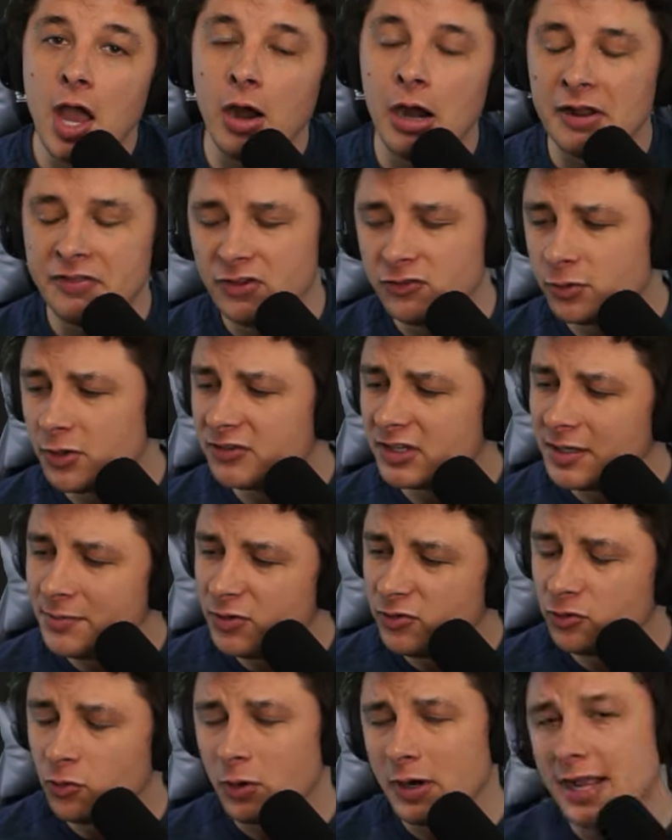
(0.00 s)
All right, this one's going to be
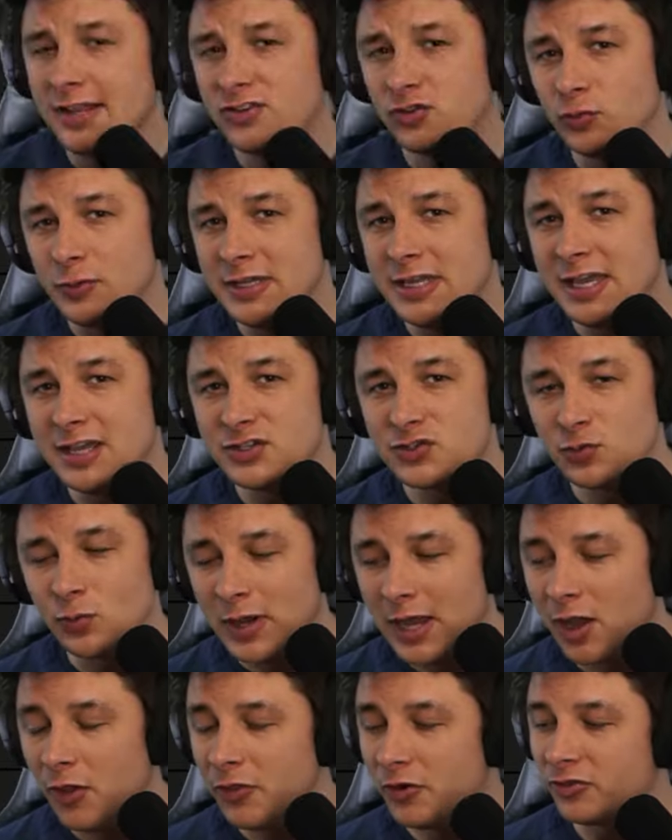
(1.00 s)
short and sweet as
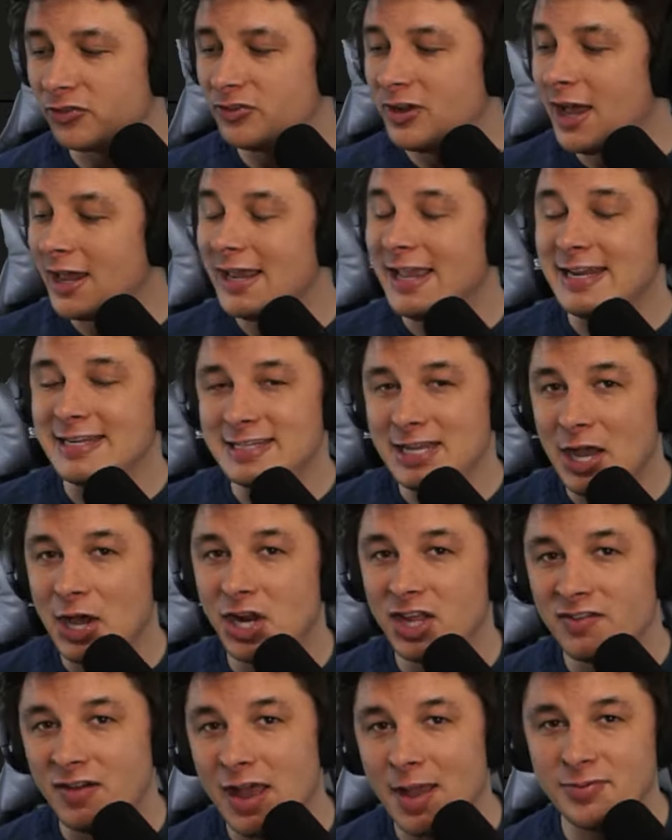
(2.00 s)
well. There's not a ton
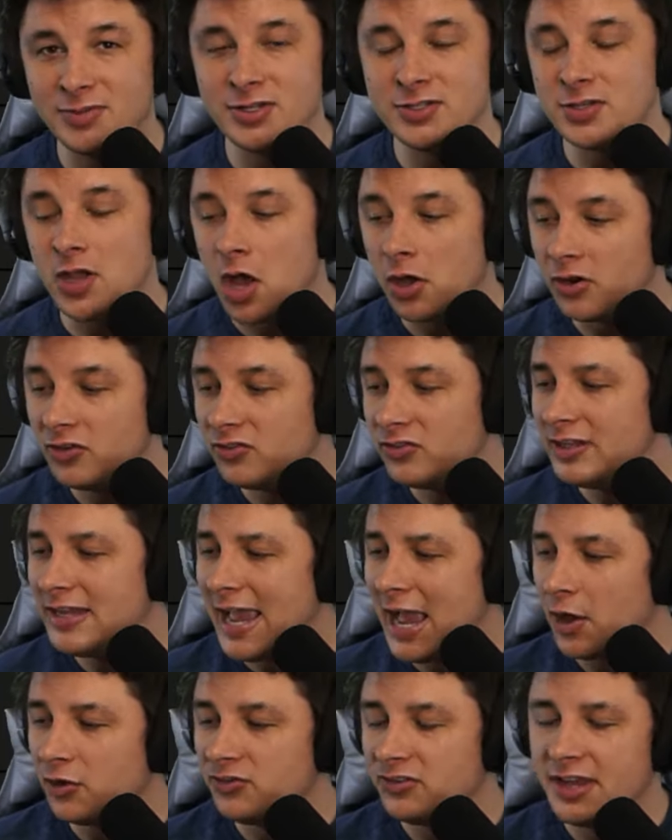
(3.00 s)
of options. Honestly,
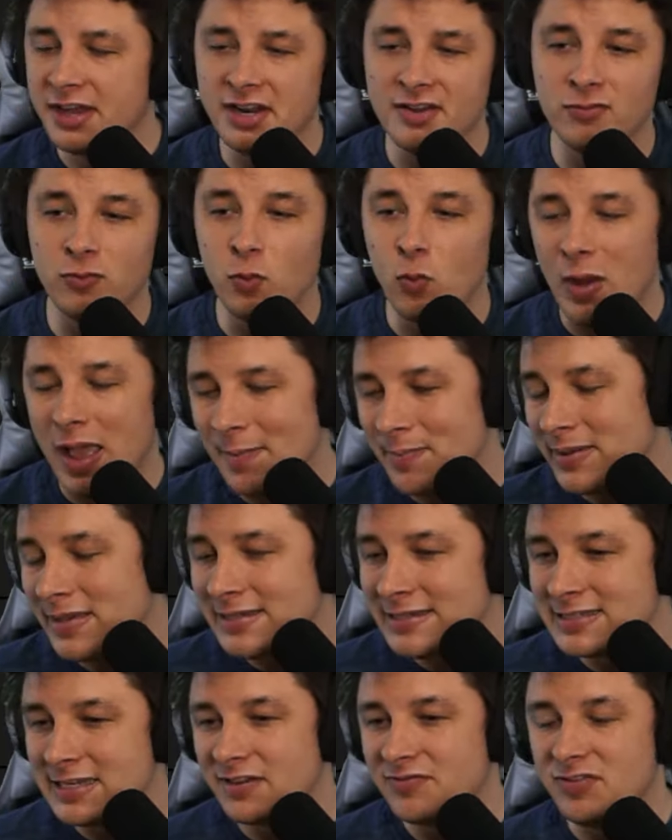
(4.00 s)
outside of
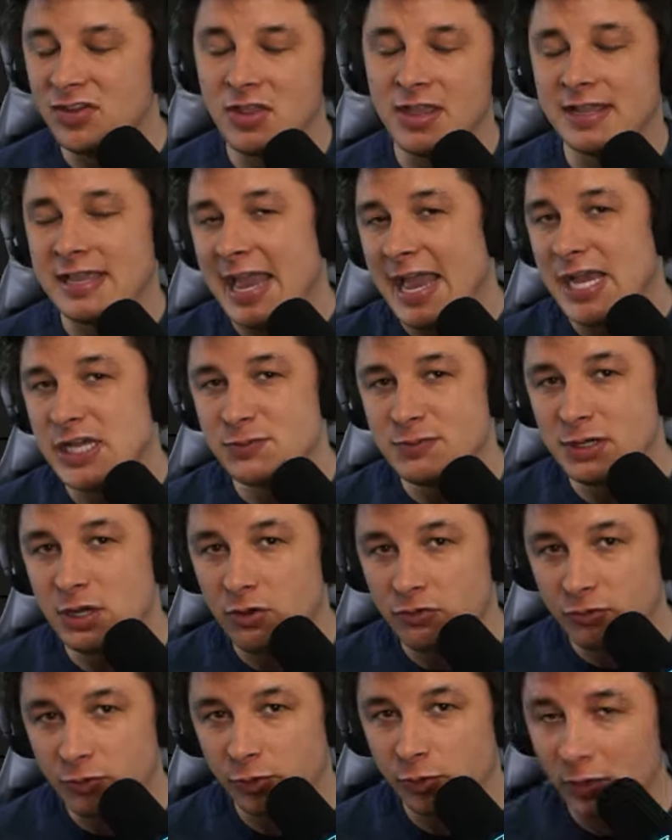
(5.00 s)
weapons, I feel like as we go
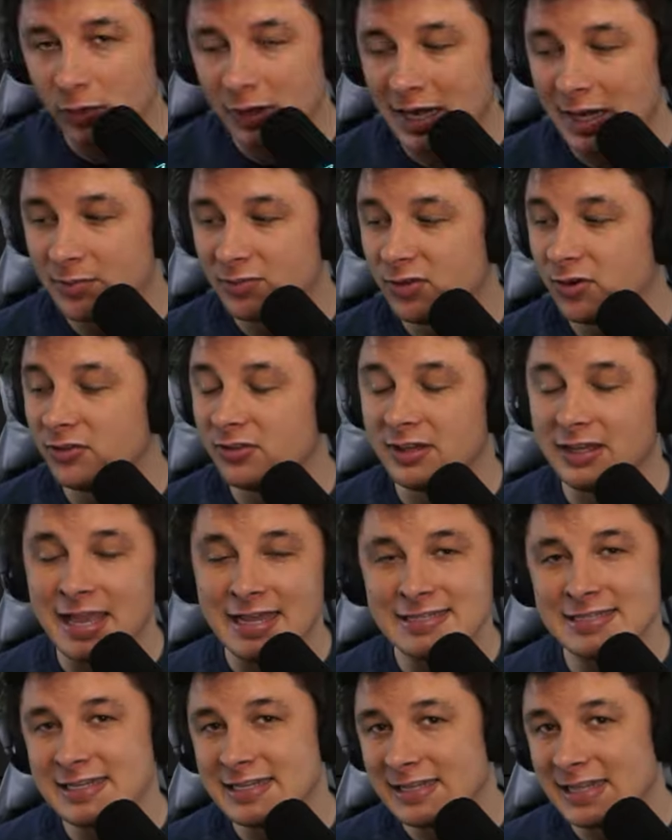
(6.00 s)
through items, there's
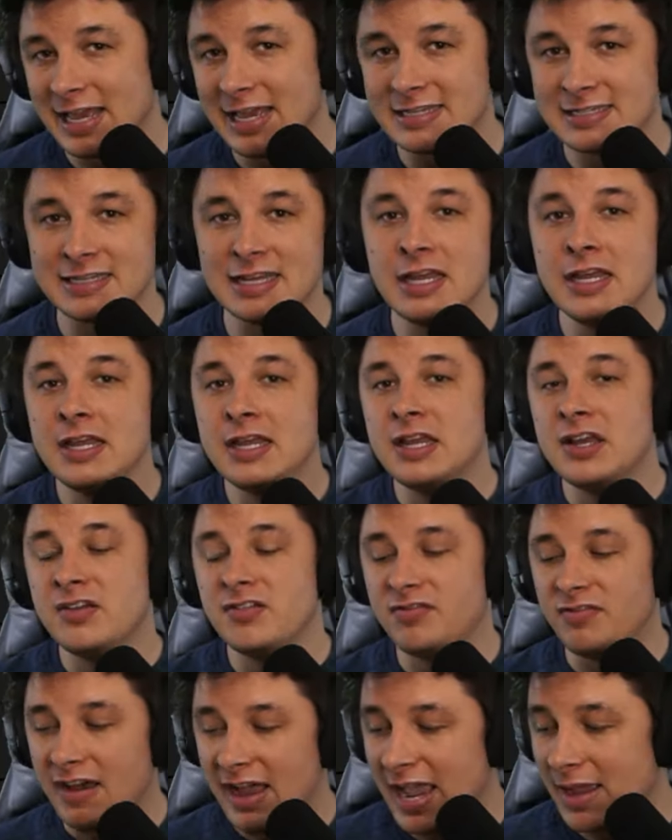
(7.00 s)
less and less
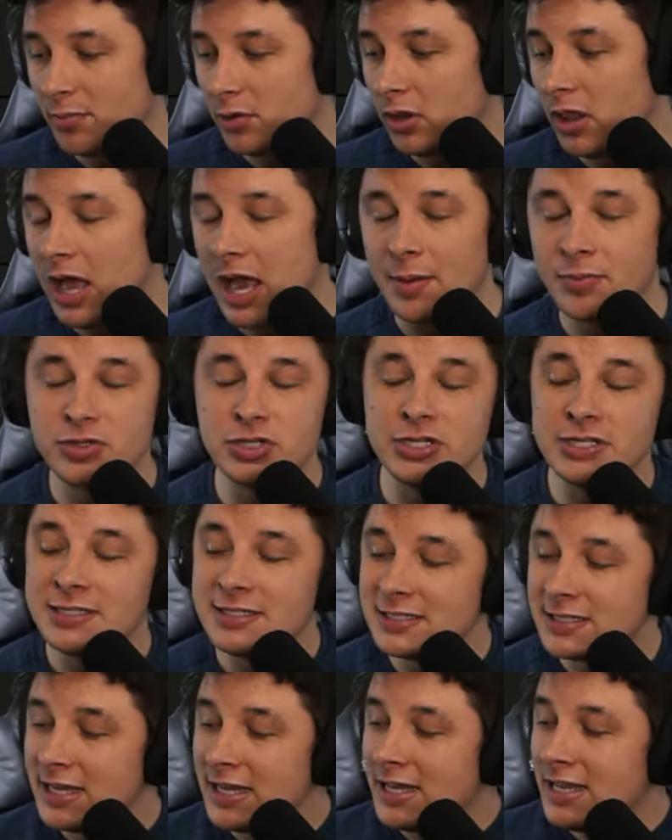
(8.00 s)
viable options.